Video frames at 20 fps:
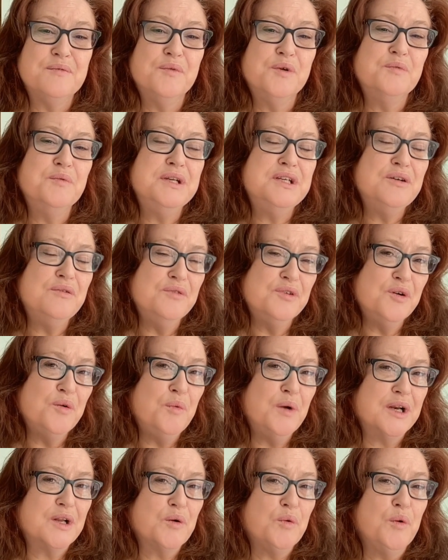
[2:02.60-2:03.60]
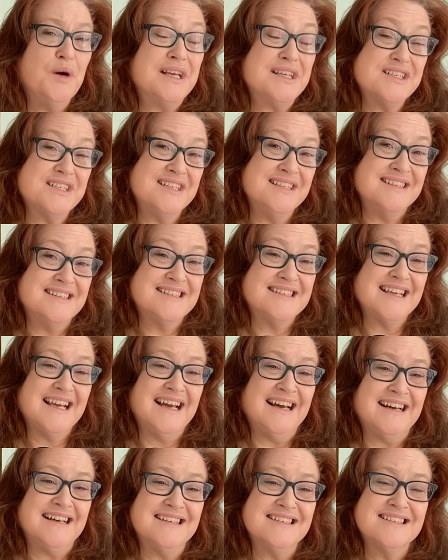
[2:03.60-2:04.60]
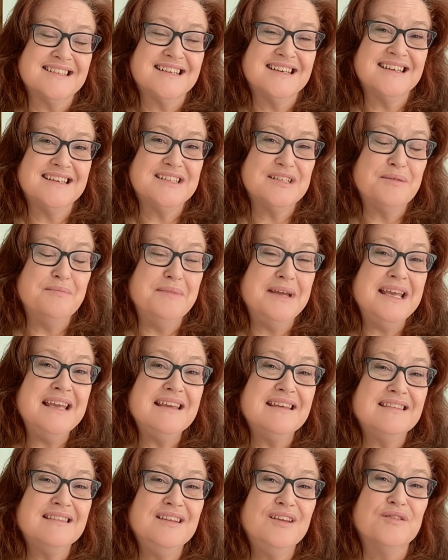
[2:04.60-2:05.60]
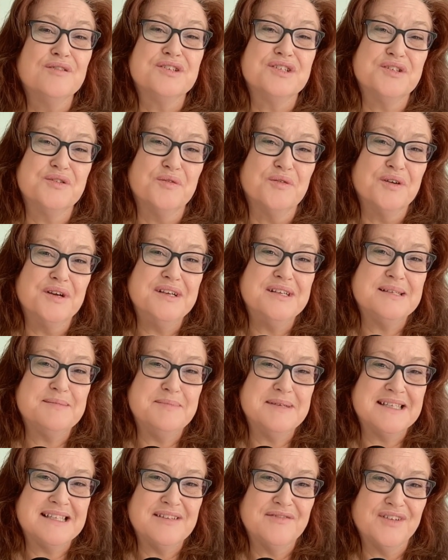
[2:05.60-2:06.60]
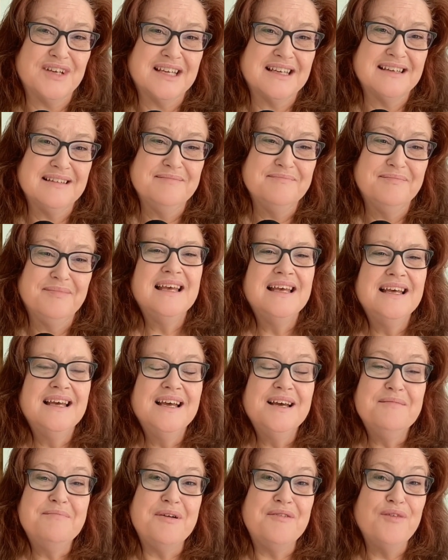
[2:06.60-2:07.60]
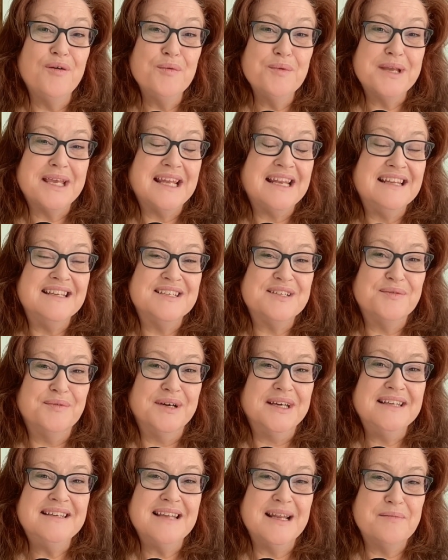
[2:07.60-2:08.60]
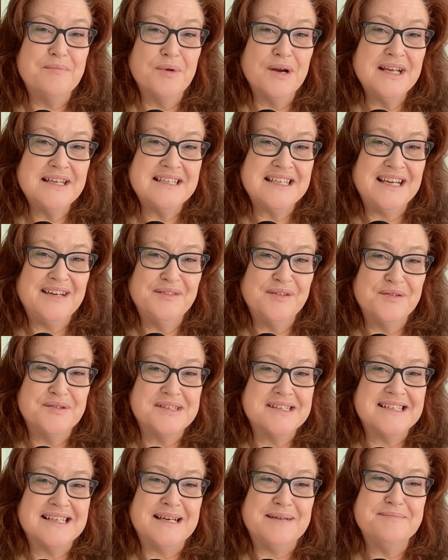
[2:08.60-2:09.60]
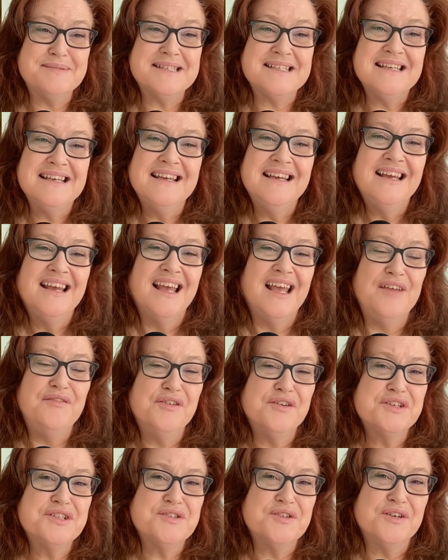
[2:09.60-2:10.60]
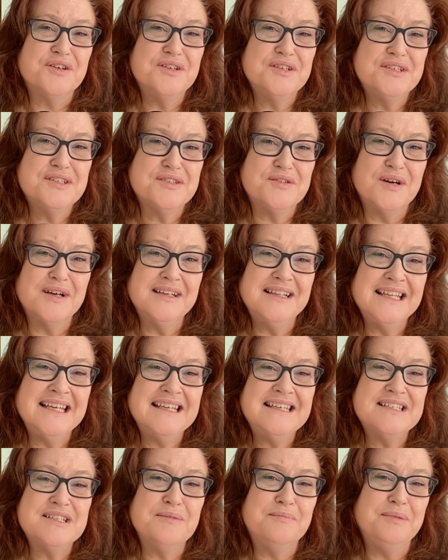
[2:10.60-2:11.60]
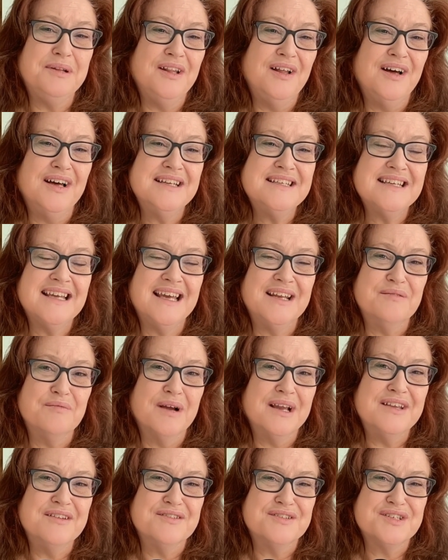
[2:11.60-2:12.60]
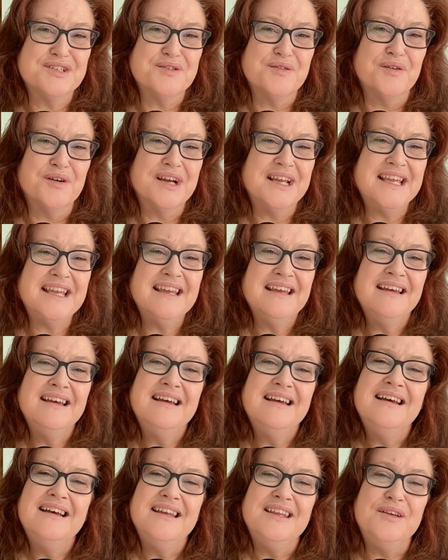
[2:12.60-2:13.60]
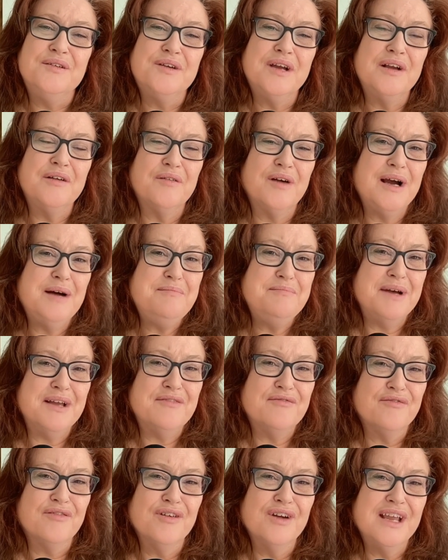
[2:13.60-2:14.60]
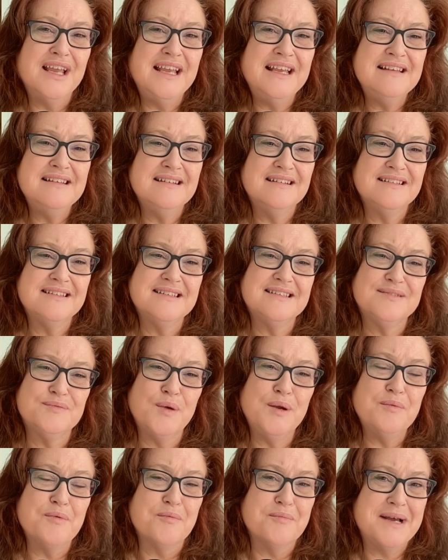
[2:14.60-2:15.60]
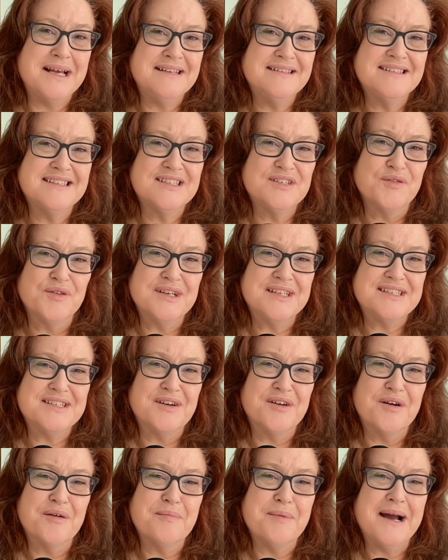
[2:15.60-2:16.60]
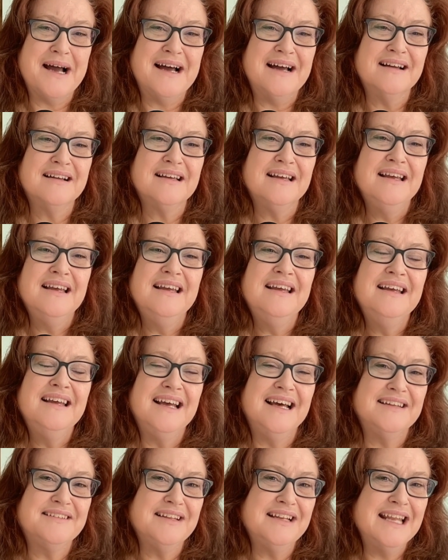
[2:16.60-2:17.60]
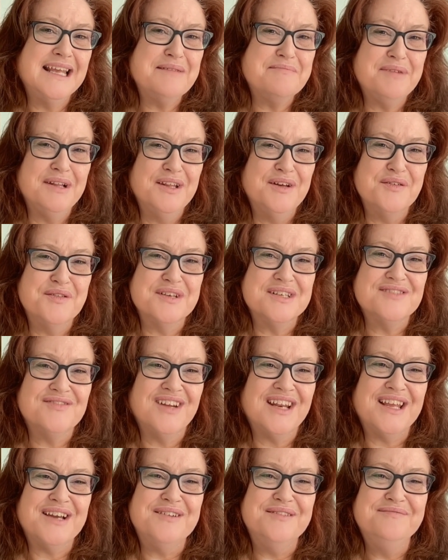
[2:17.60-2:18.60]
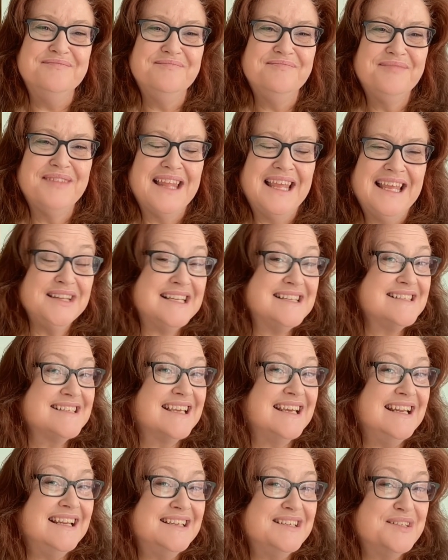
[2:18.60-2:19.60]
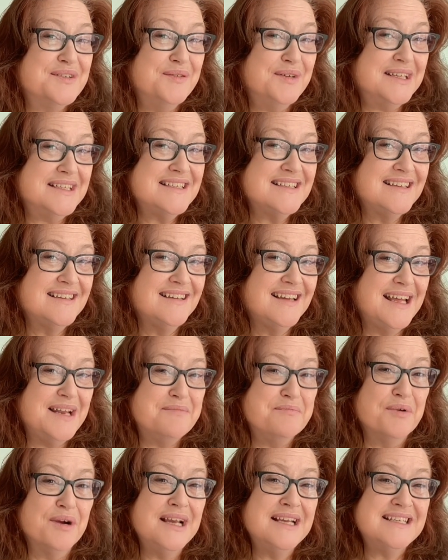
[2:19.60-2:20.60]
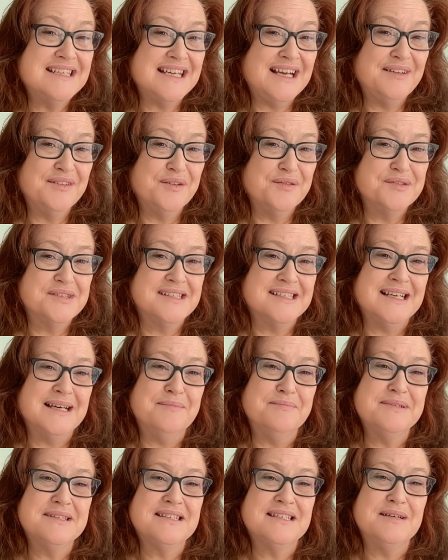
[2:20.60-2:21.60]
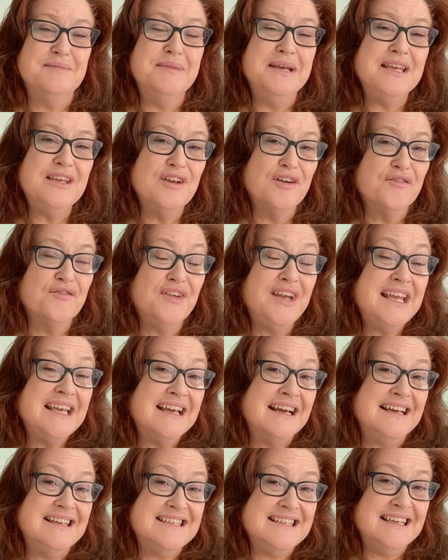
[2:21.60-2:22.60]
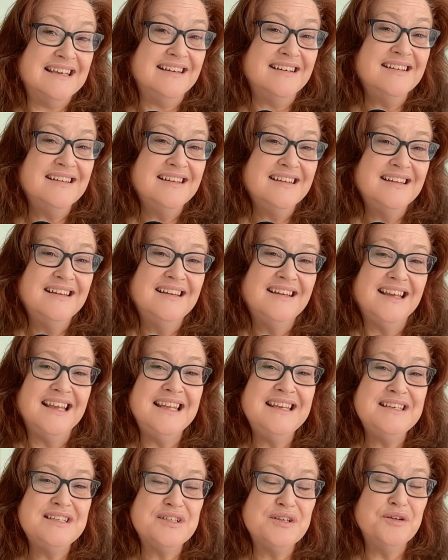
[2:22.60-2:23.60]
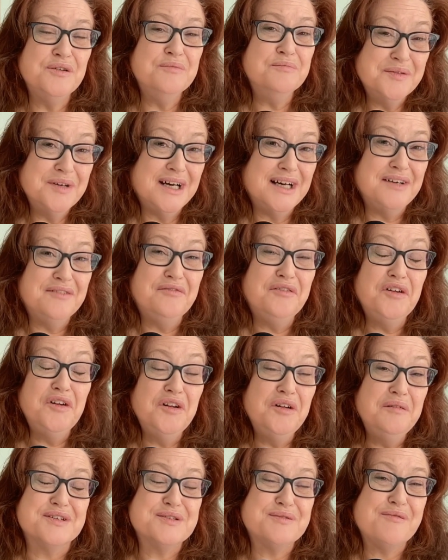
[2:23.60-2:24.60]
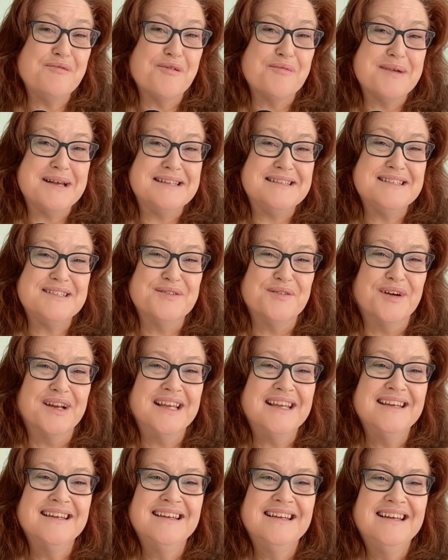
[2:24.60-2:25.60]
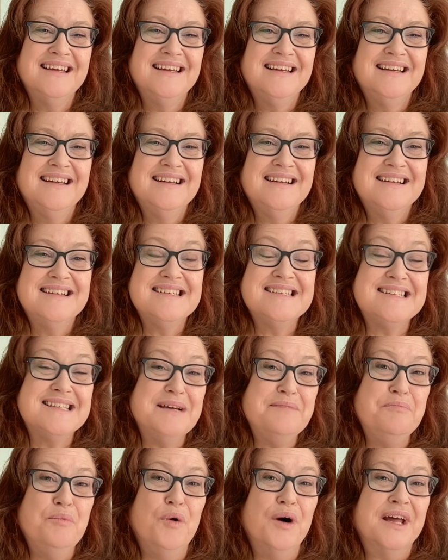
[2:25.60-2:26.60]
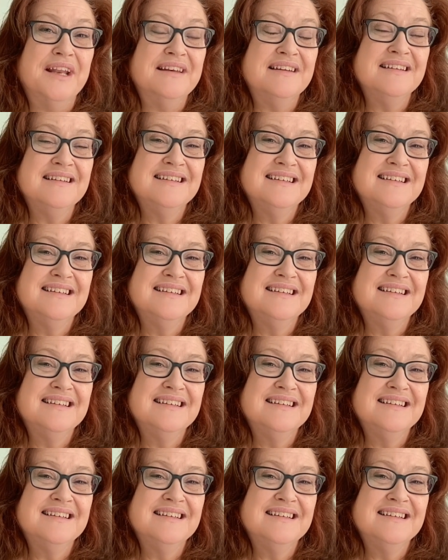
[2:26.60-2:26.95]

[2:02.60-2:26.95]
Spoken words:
when we don't know what questions to ask to make your story specific. Before we get into it and break down those steps, if you're struggling to plot and write your story, you can grab my free Sweet Romance Story Starter Pack at the link below this video. Let's get into it and break down those steps to make your vague idea into a full sweet romance story. Step 1.